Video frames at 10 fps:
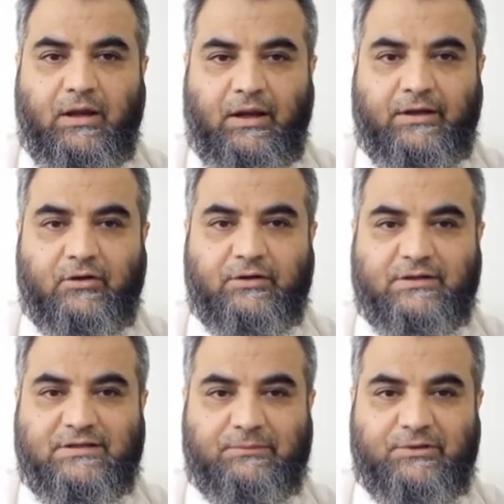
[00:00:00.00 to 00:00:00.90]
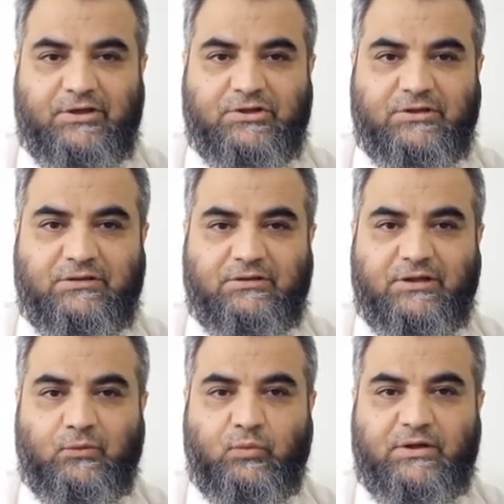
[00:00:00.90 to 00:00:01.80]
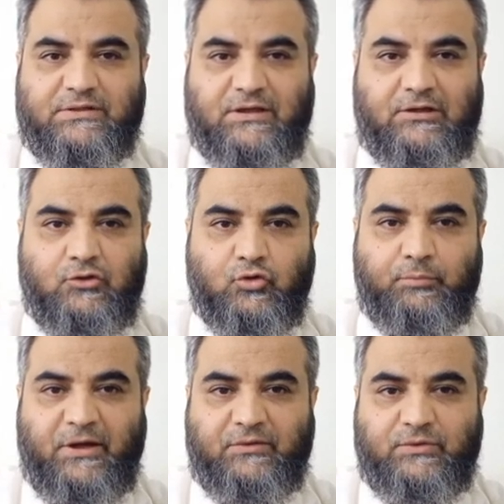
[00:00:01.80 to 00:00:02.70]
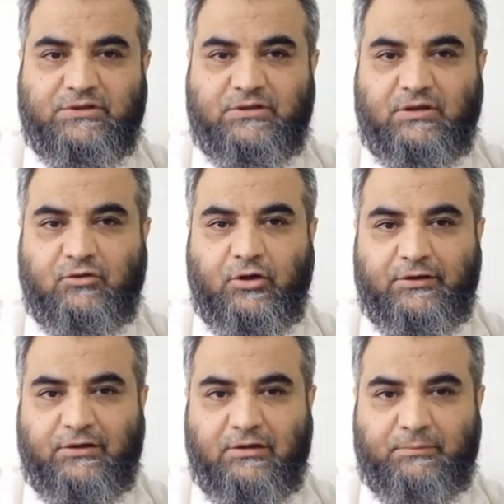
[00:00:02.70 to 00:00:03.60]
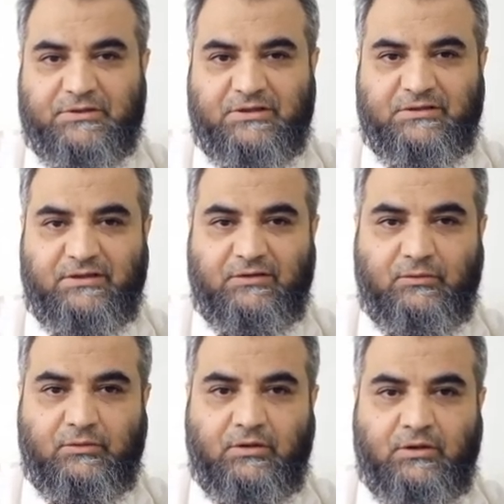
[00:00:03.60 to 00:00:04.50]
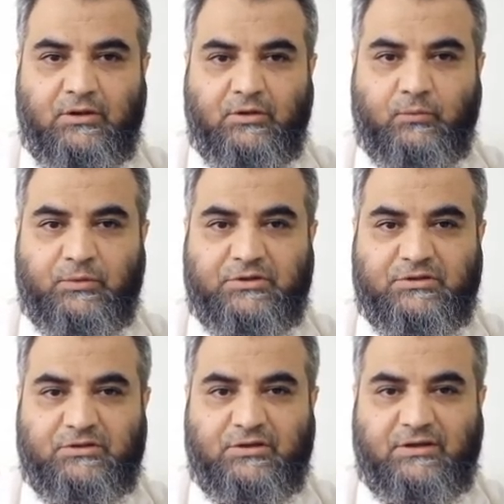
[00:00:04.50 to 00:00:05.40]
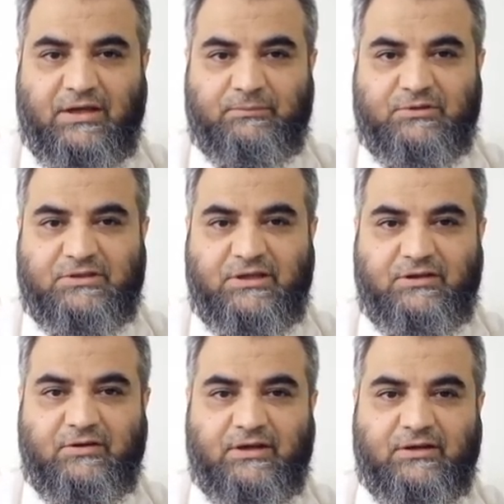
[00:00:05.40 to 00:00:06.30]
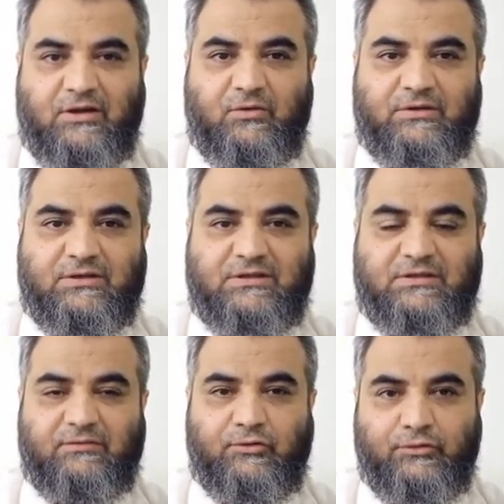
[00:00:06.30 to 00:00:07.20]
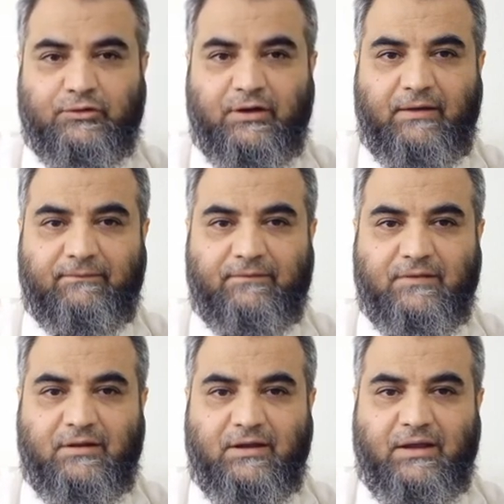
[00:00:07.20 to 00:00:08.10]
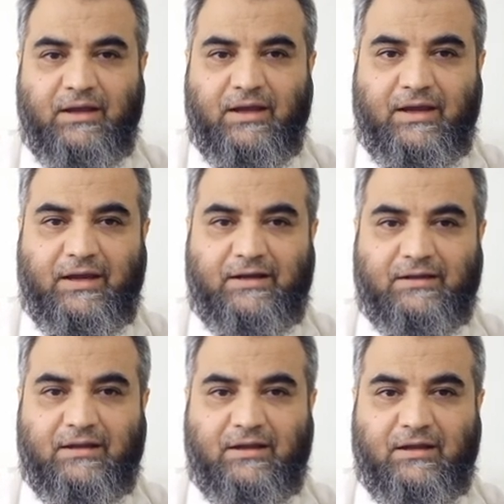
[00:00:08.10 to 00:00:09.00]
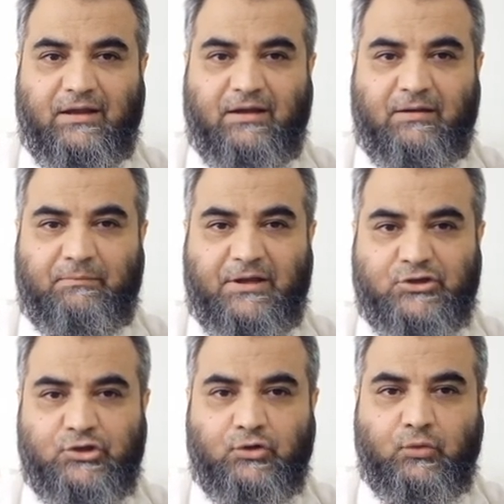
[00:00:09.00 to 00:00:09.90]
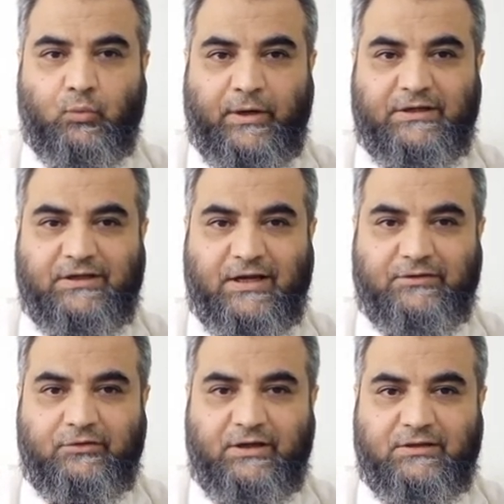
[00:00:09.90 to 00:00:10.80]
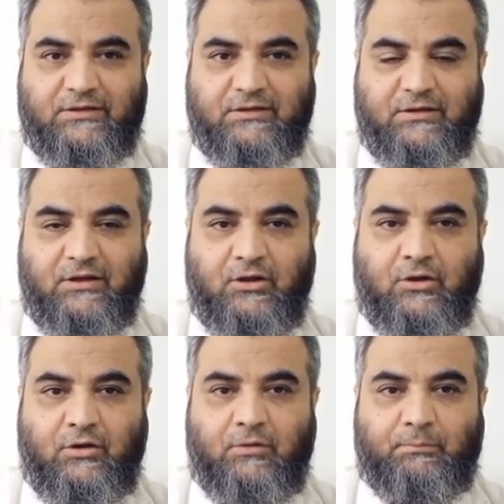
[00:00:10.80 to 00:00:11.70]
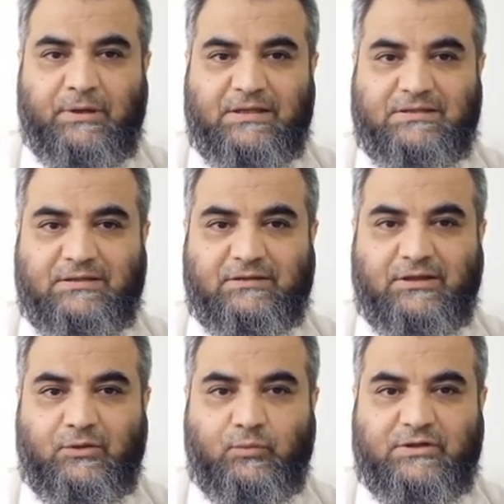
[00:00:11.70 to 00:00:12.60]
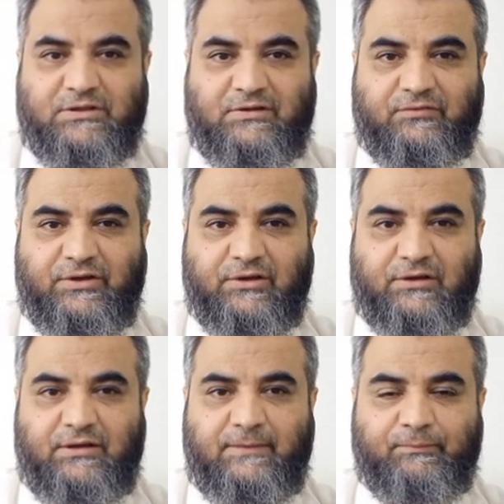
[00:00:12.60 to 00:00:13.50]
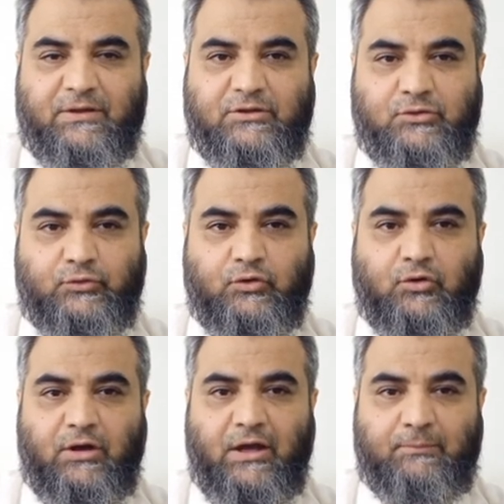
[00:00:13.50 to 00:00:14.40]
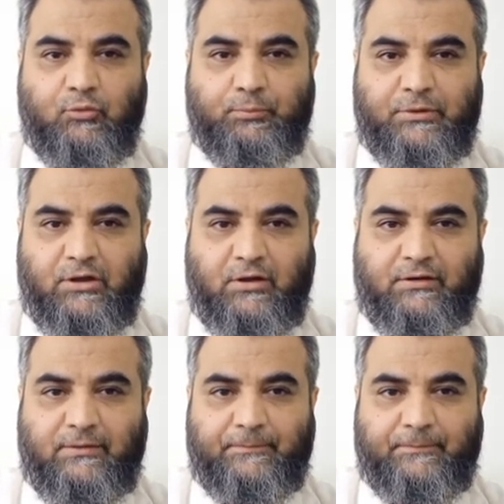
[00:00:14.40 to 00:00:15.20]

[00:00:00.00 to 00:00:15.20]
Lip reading: And on examination, there was a leukomatous corneal opacity, which can be seen right now in this photograph, and a mature white cataract, plus there was inferiorly pseudo-hypopyon,